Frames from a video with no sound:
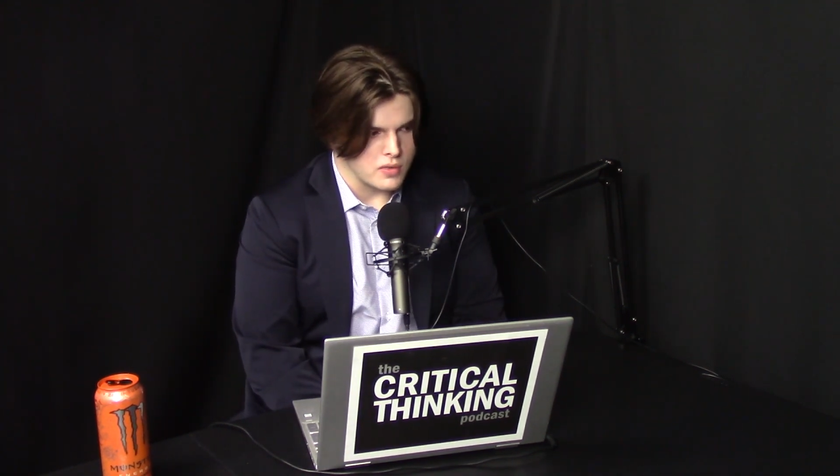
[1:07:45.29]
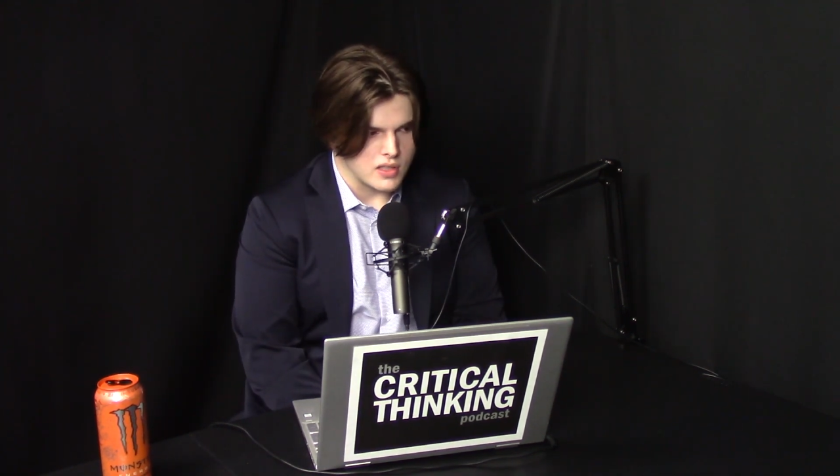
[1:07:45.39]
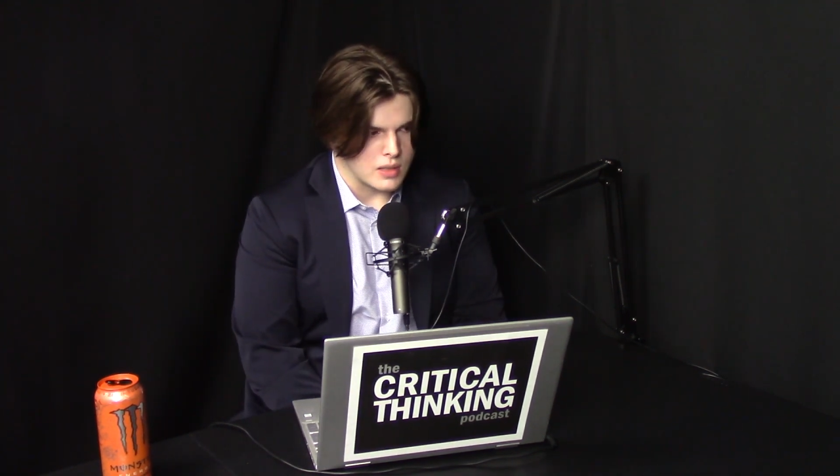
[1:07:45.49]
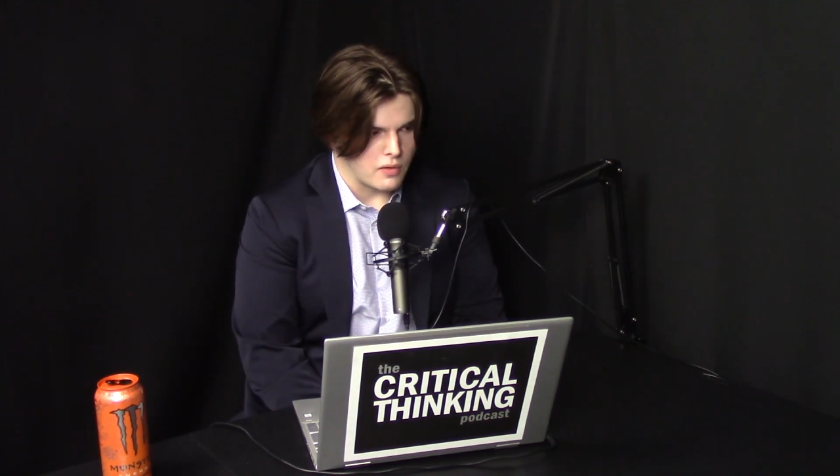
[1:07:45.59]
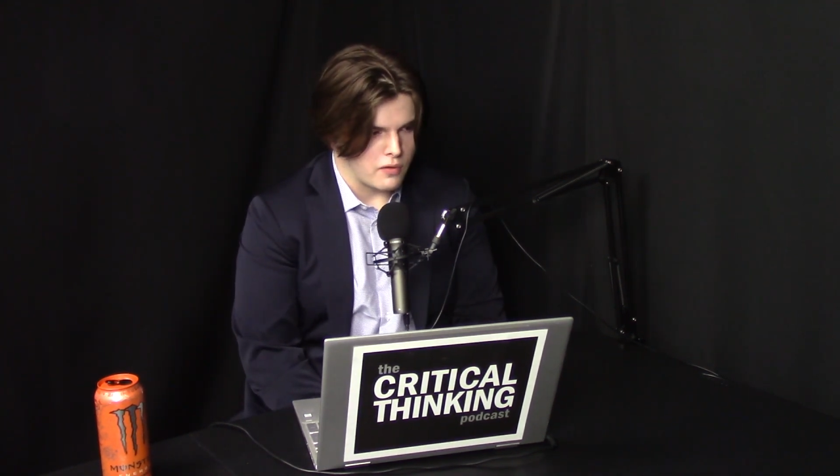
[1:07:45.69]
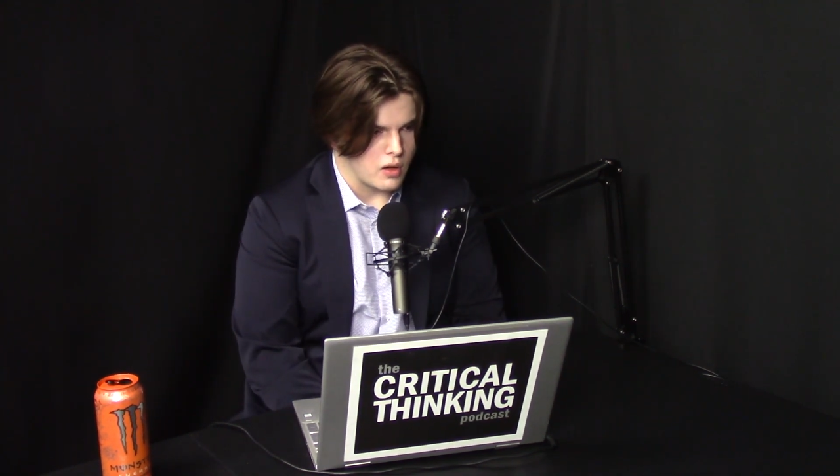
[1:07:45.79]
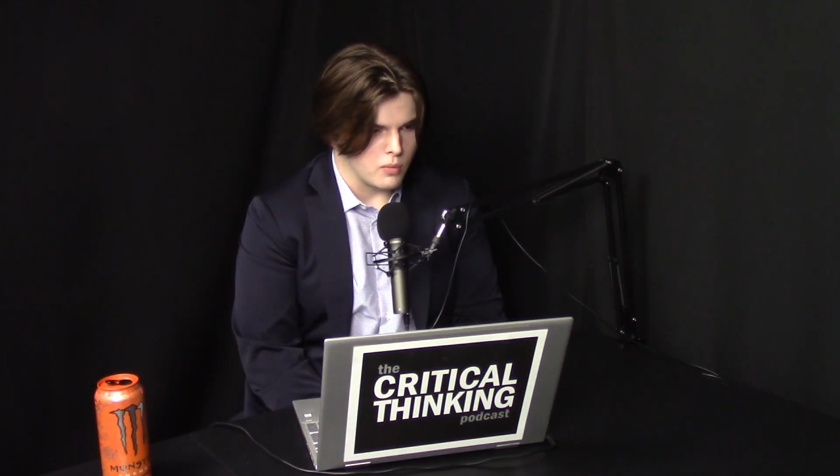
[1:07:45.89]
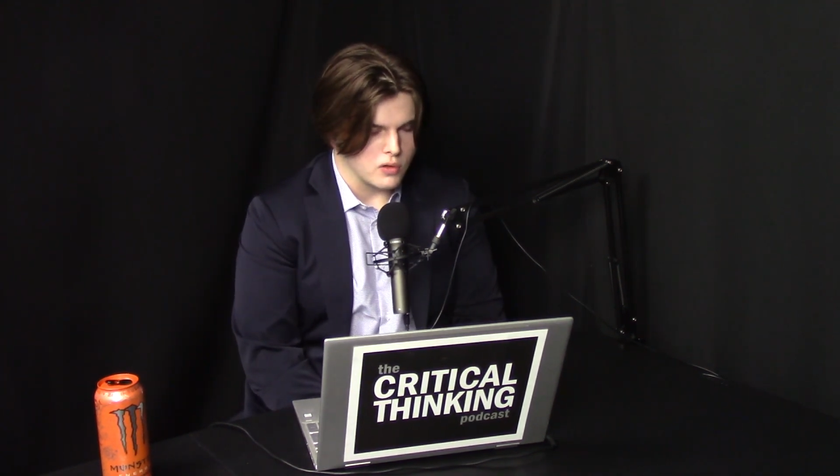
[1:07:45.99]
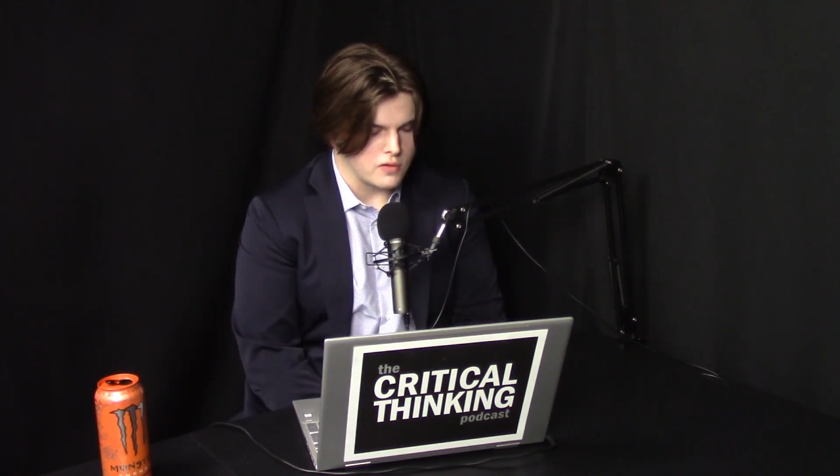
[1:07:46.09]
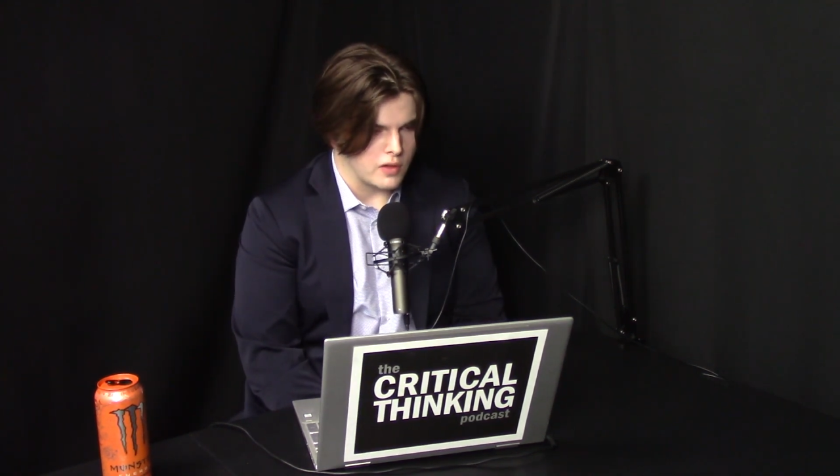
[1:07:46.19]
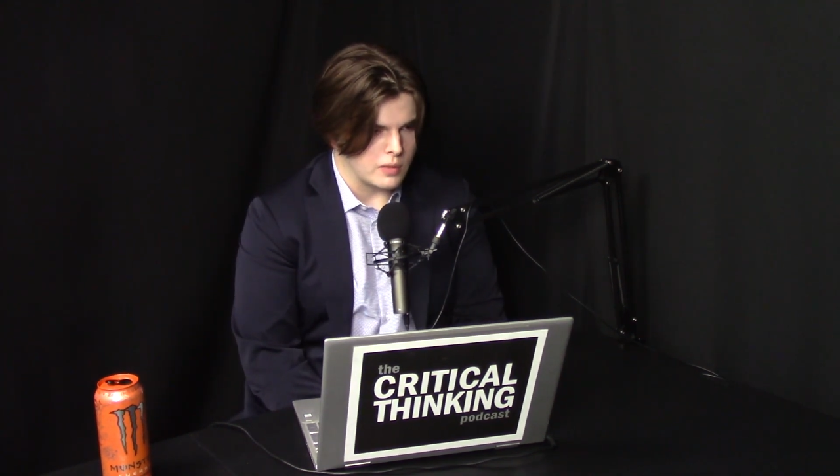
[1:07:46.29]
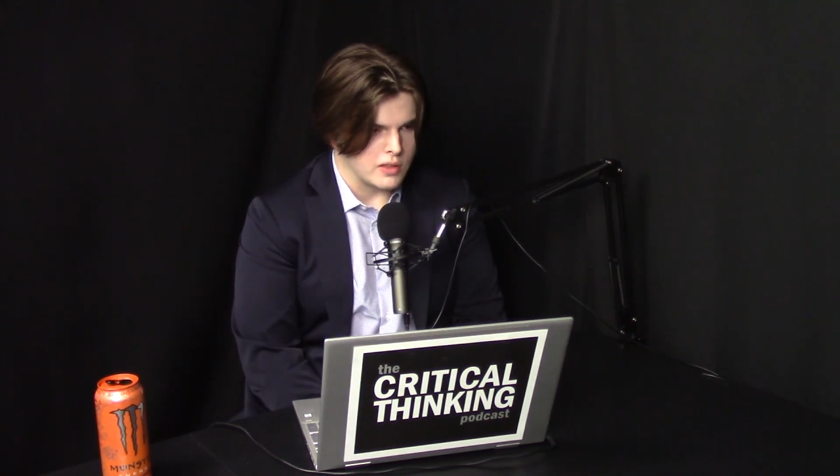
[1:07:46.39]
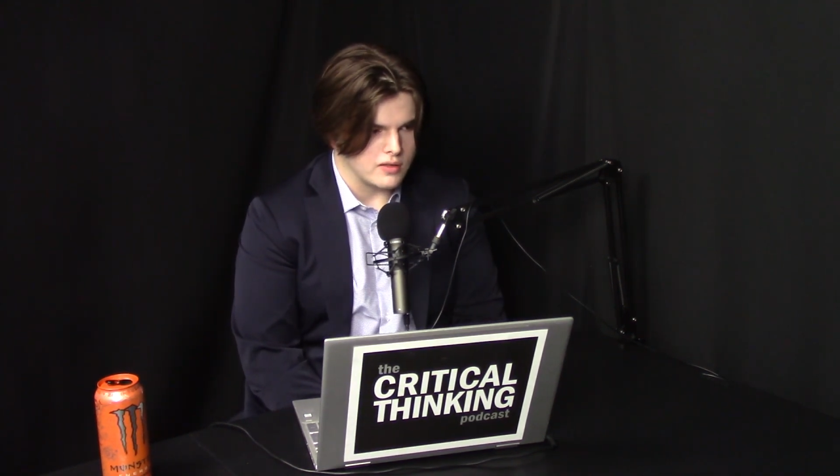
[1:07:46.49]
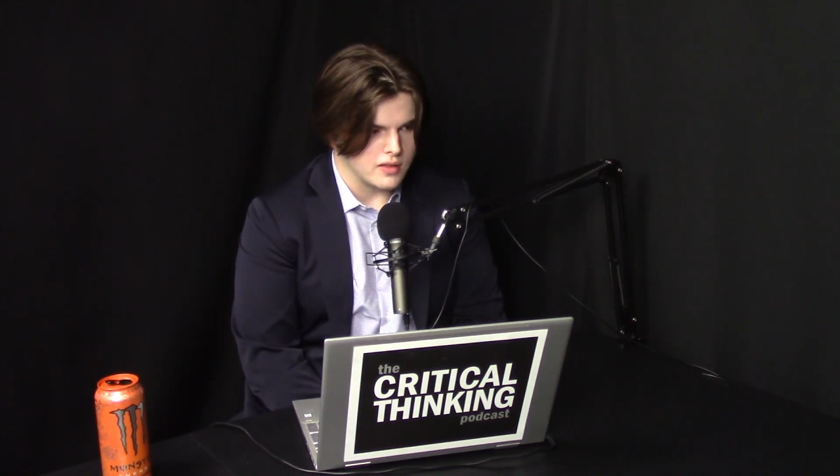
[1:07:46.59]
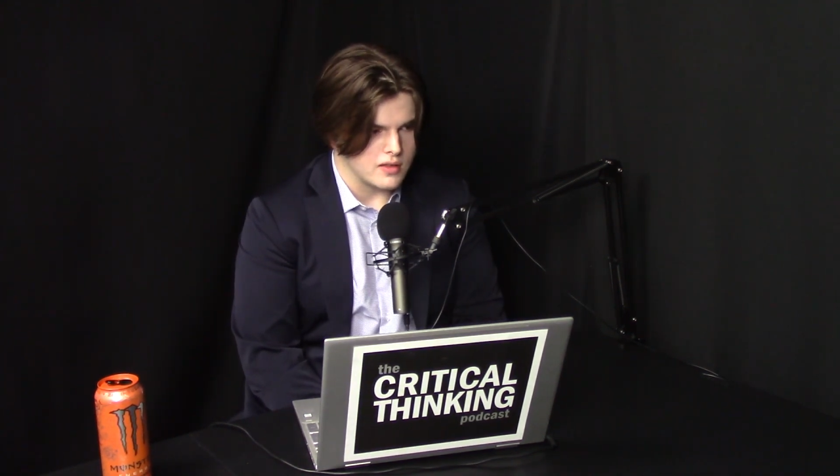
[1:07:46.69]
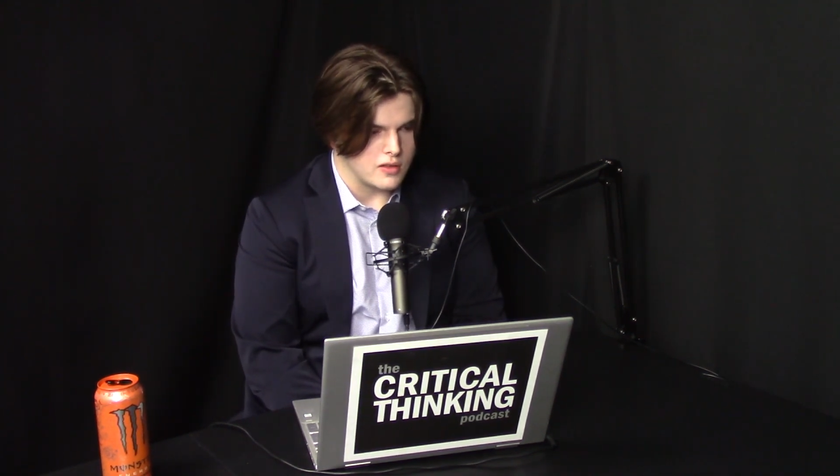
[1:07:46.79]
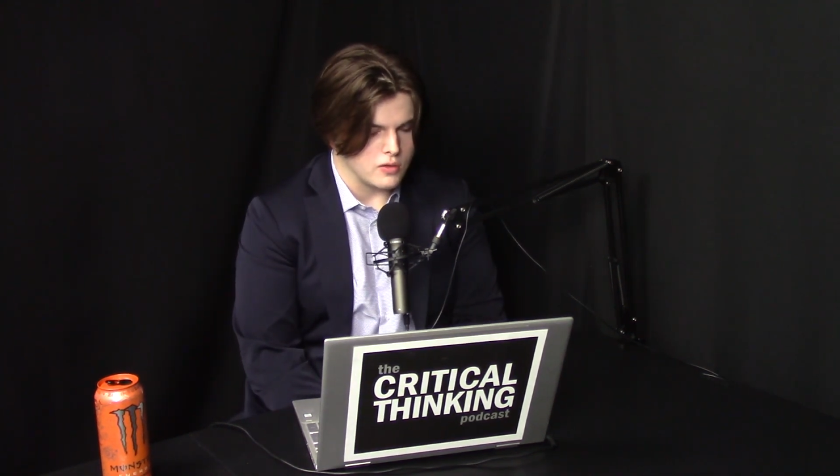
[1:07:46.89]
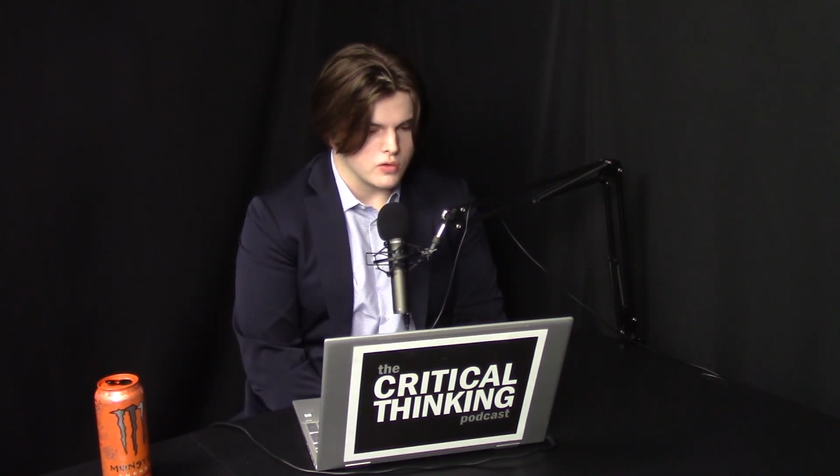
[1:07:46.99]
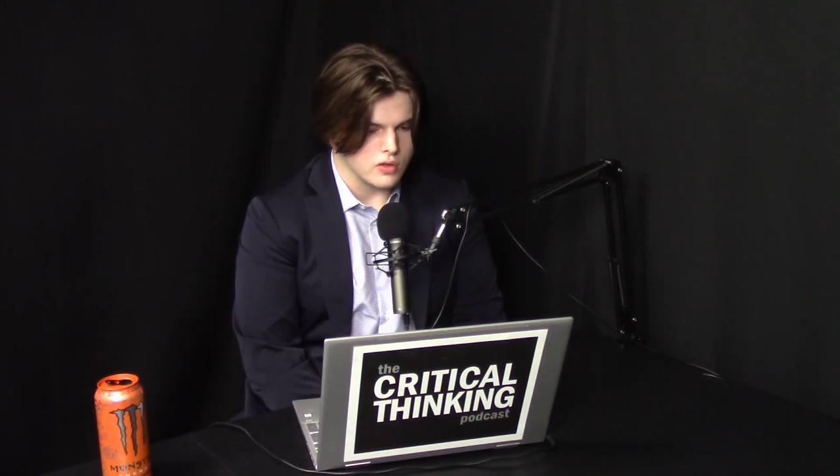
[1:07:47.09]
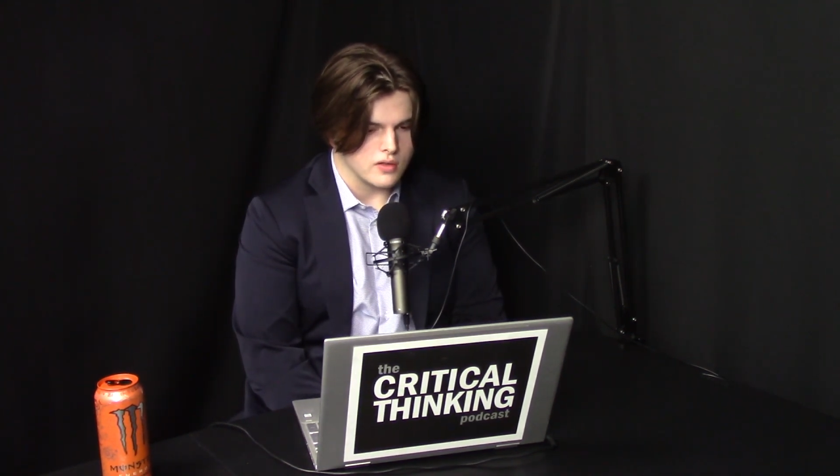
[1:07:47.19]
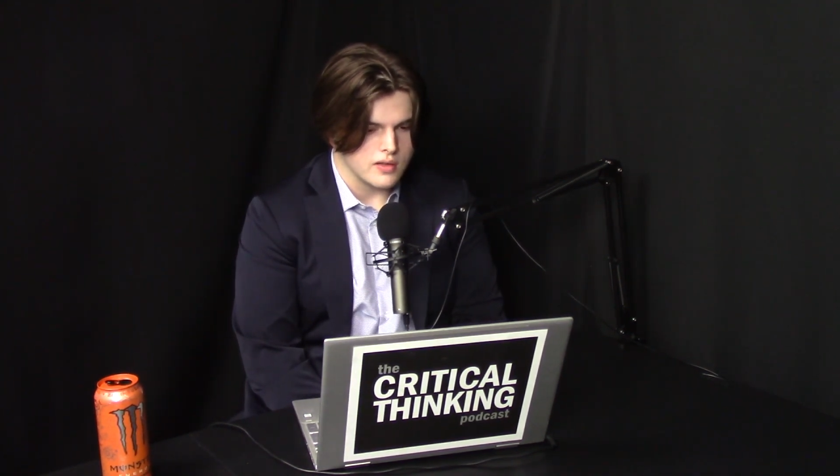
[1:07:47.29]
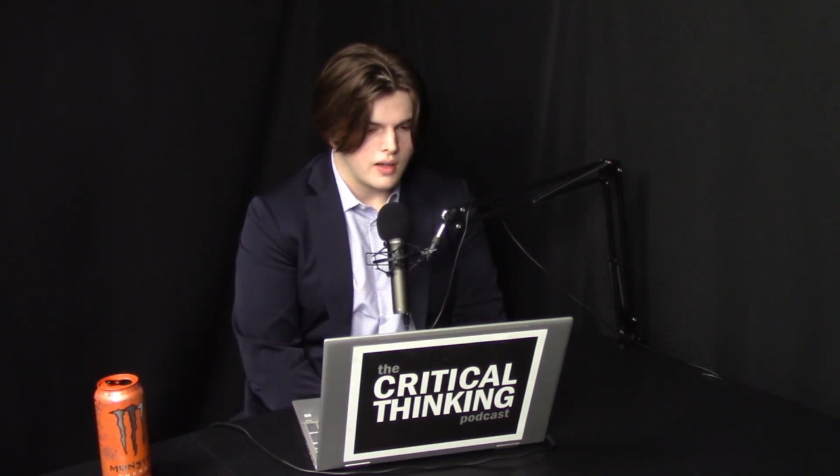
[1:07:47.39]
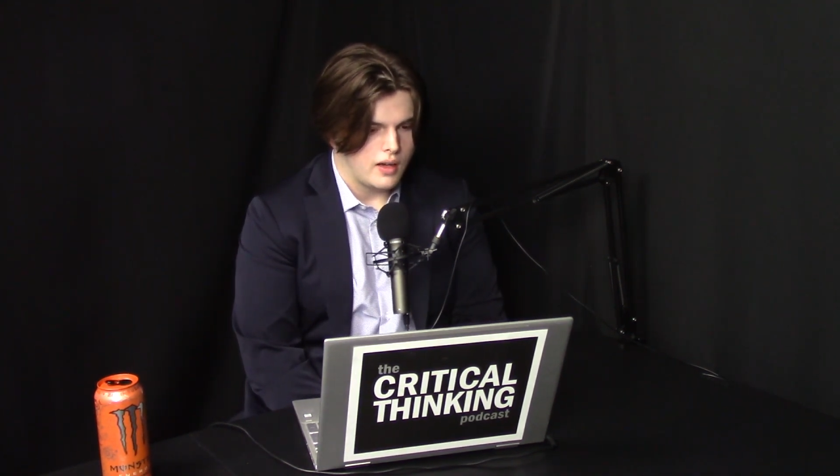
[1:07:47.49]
to some of our most fundamental institutions.